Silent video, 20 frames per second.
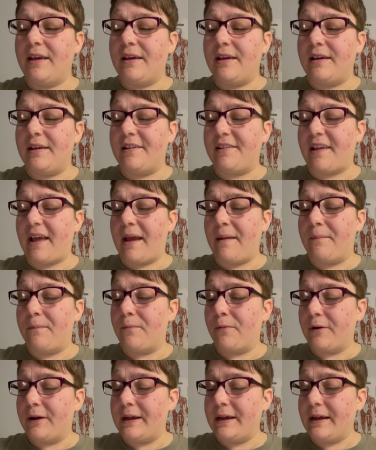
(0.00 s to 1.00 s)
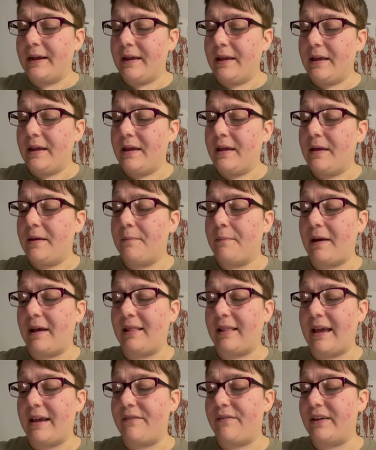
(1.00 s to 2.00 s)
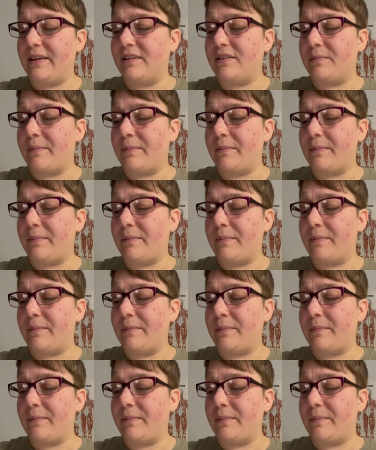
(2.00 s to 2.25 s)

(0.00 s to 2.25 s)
is, I bring my life into